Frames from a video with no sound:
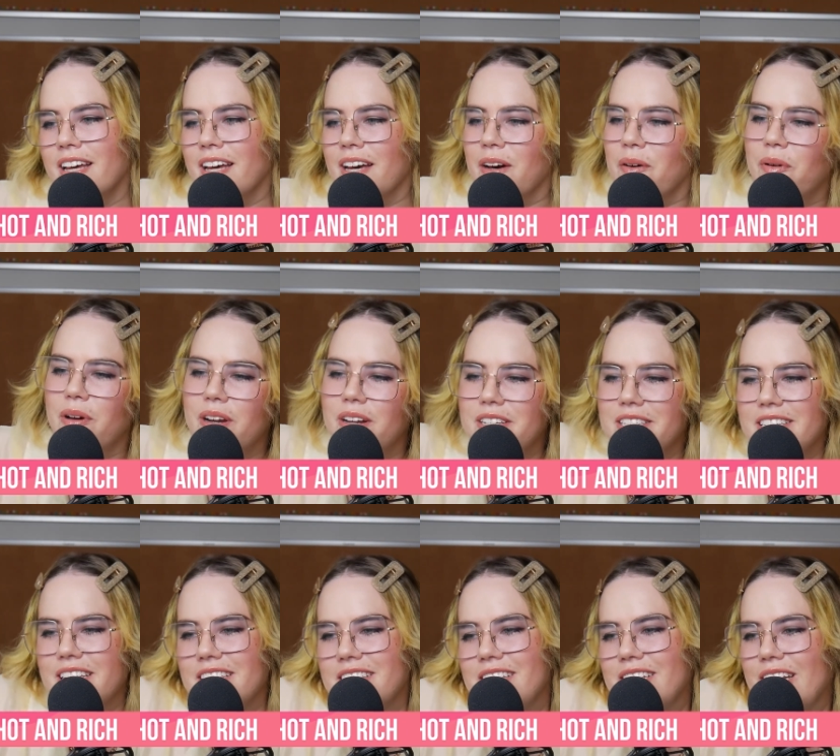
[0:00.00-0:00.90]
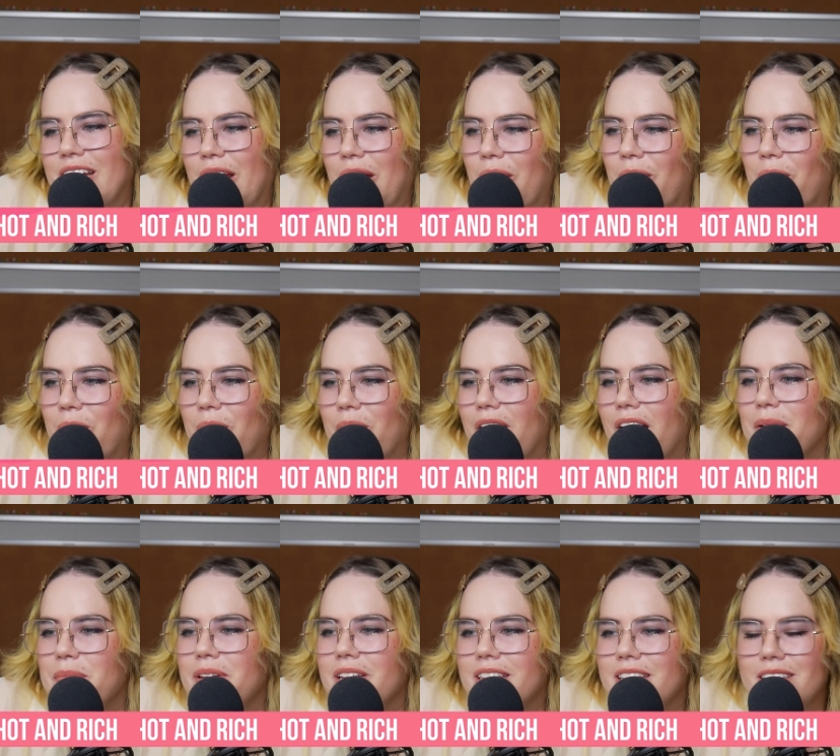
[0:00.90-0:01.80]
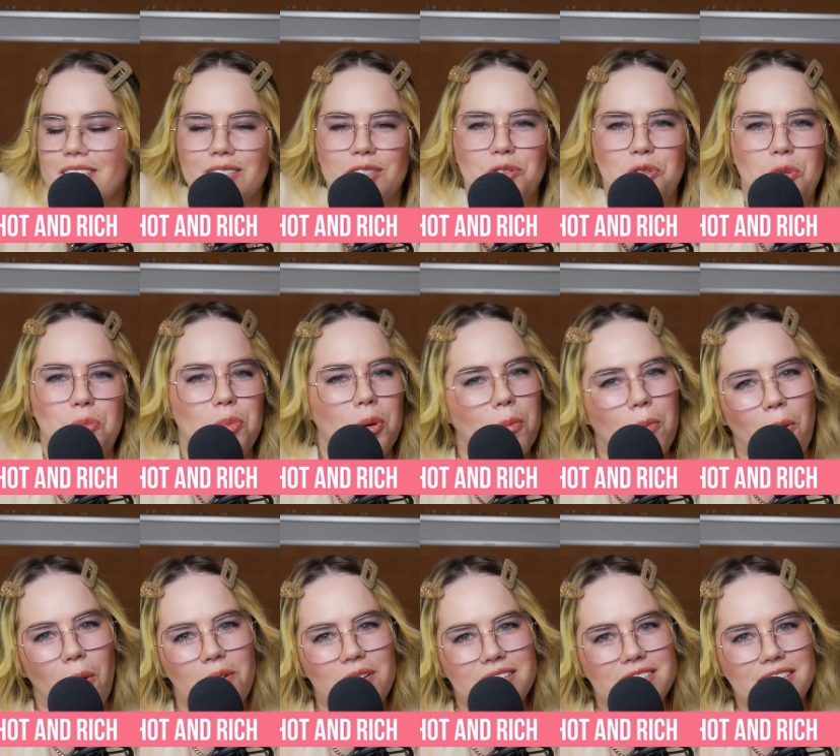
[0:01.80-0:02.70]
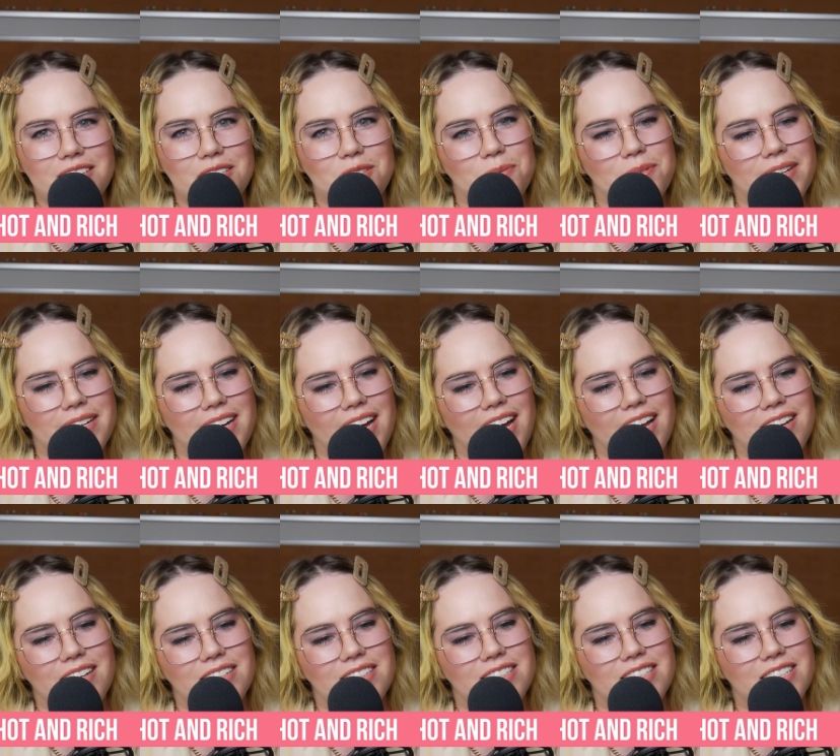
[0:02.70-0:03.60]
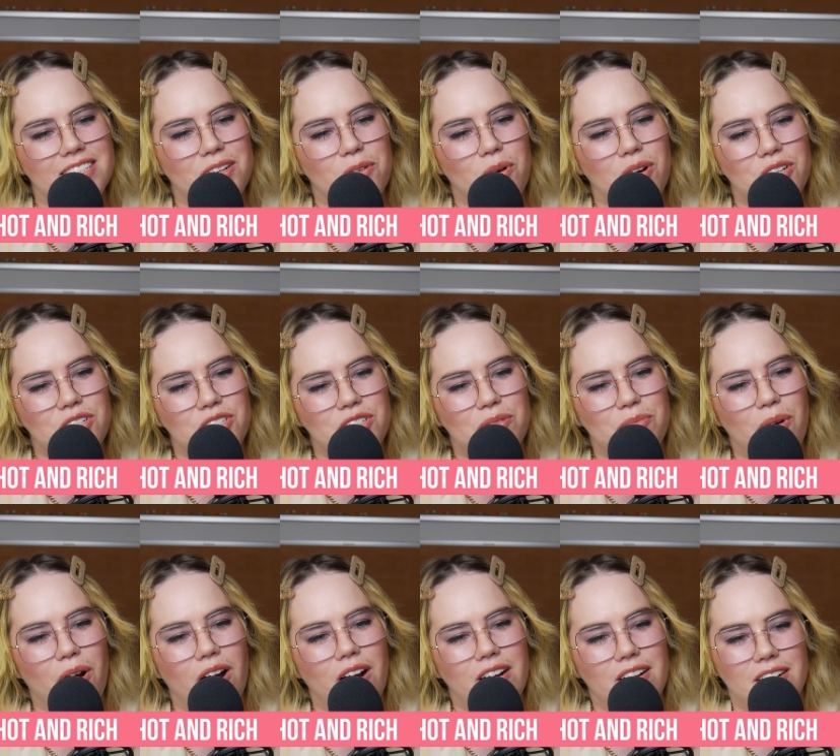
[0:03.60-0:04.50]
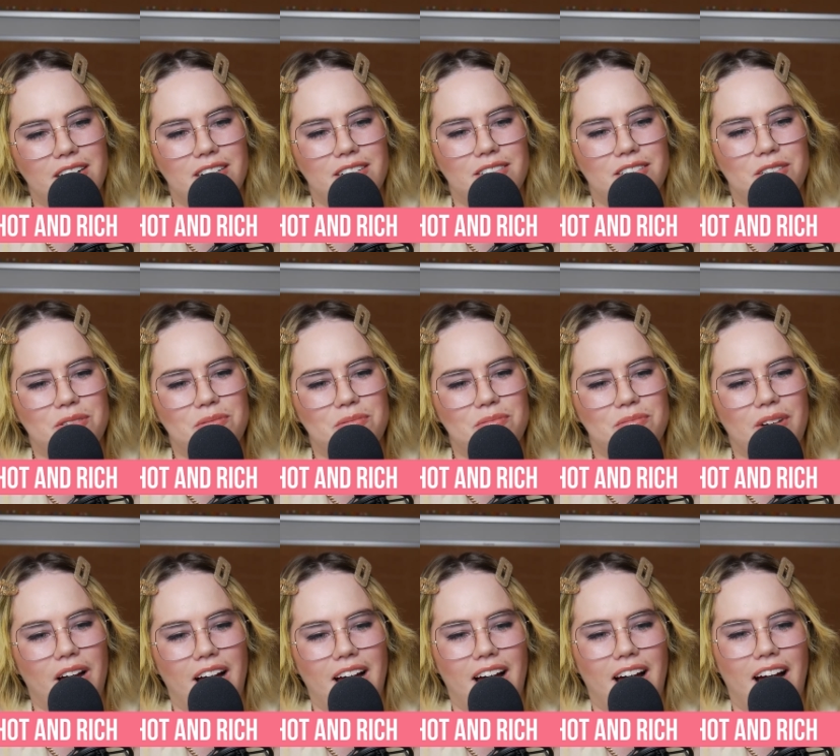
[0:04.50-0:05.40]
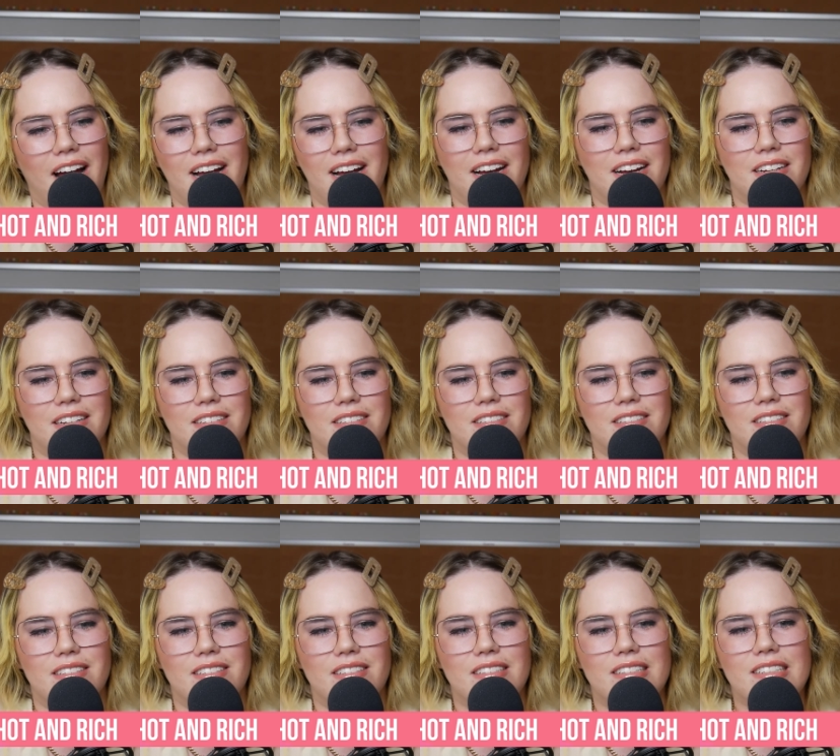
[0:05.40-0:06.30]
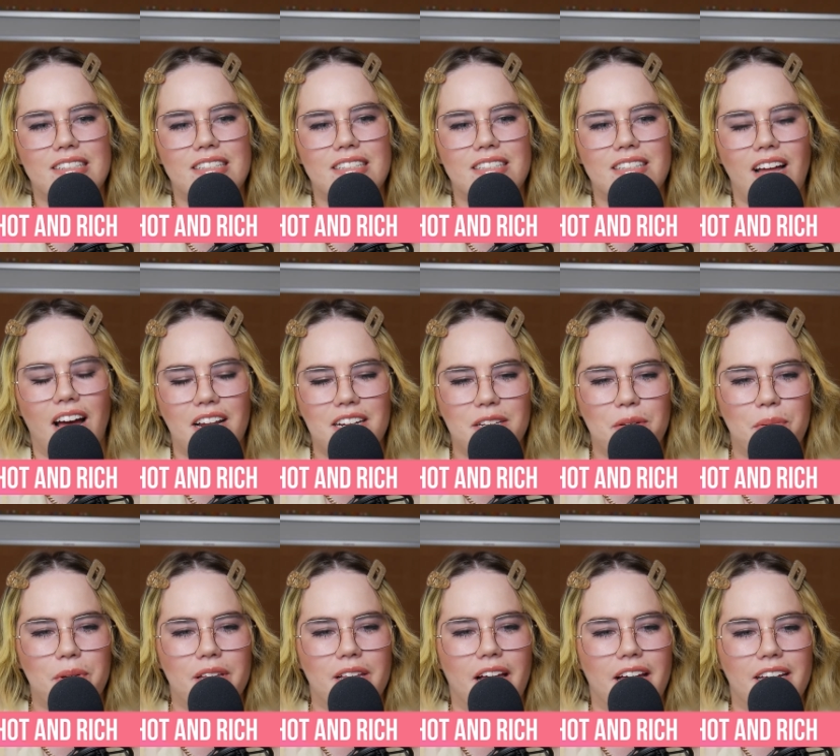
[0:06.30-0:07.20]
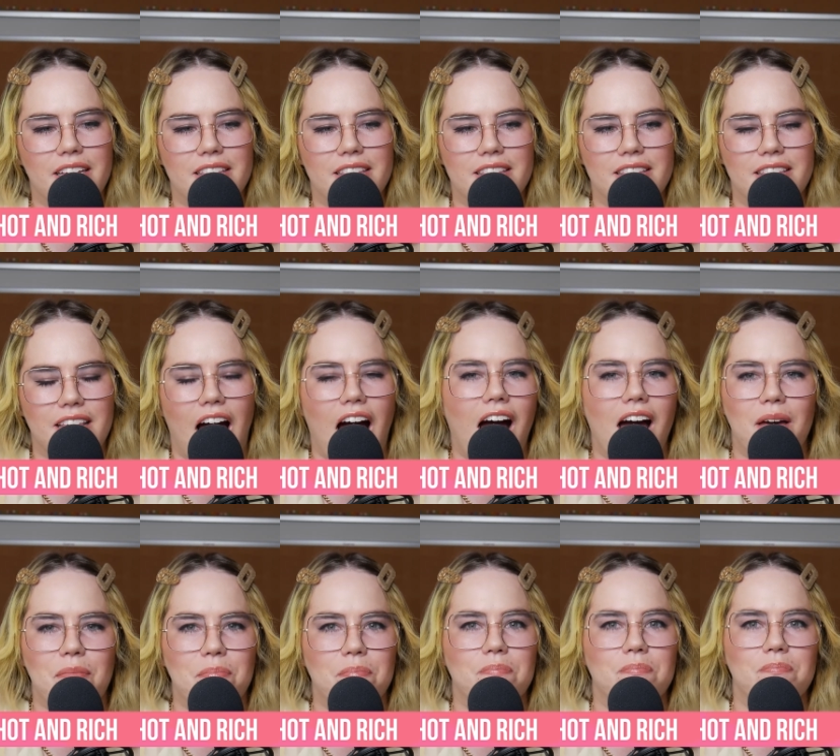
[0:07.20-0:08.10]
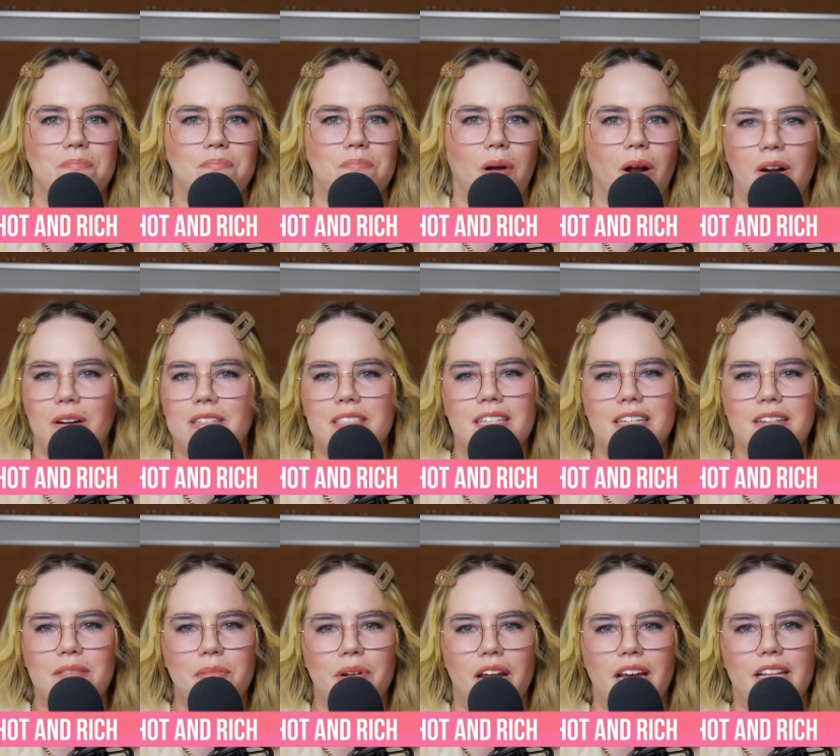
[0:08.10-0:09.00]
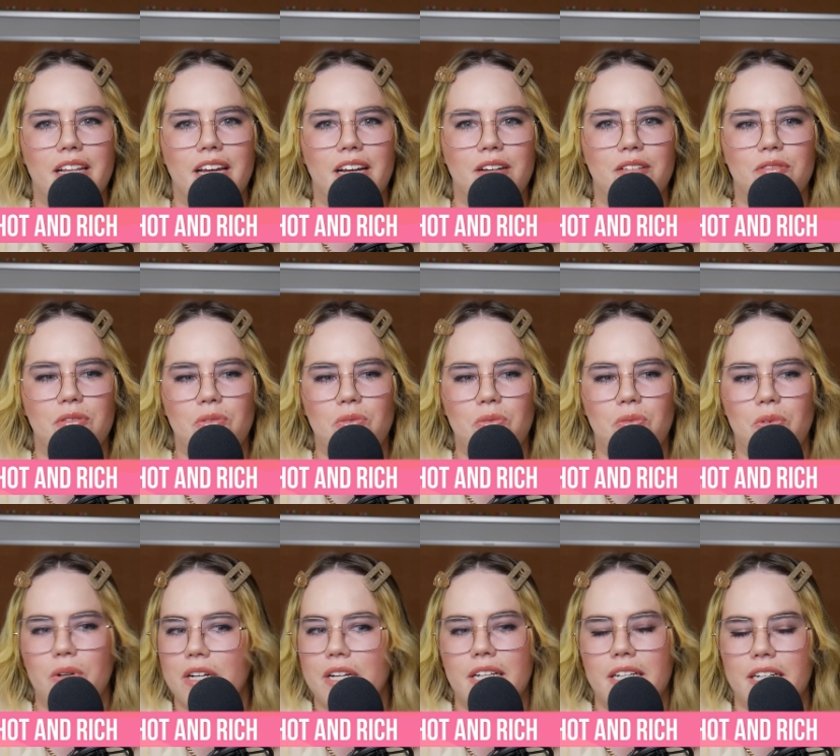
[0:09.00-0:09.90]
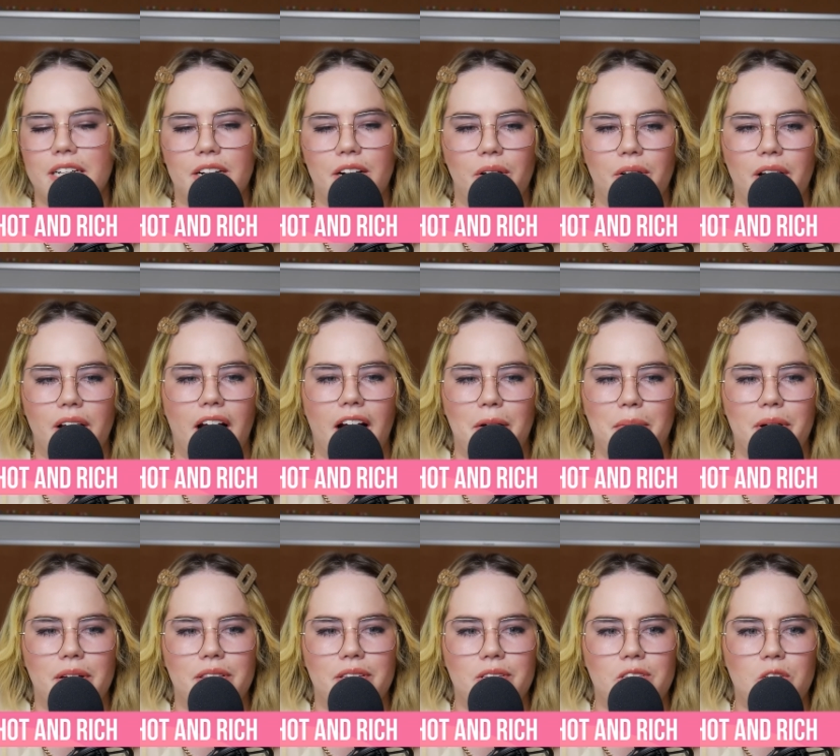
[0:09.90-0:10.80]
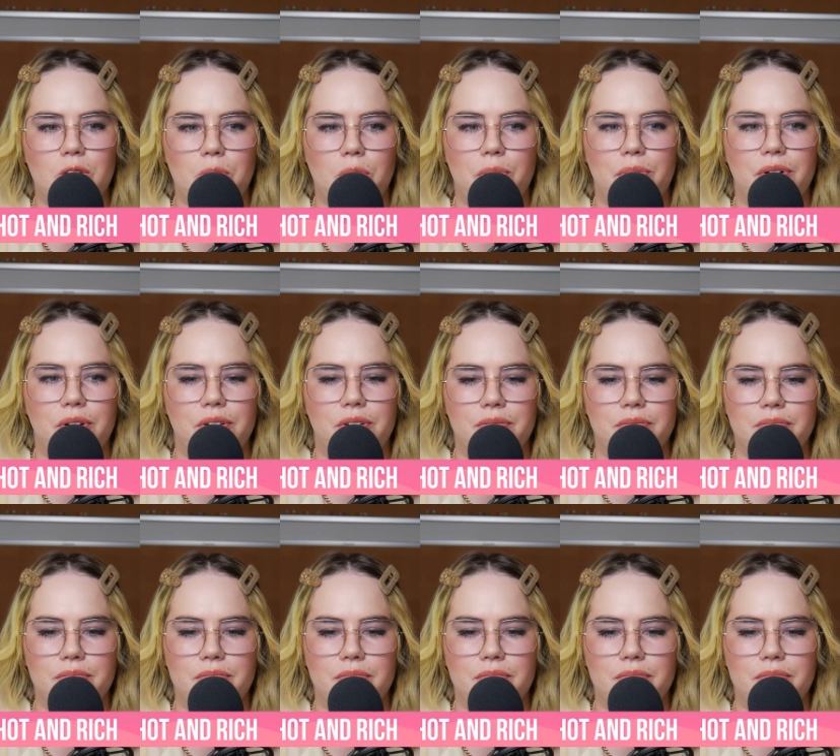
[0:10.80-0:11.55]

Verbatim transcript: What else is new? I mean, the Super Bowl is this weekend? Question mark. Do yeah. I not to be like that person, but I like really don't care about the Super Bowl.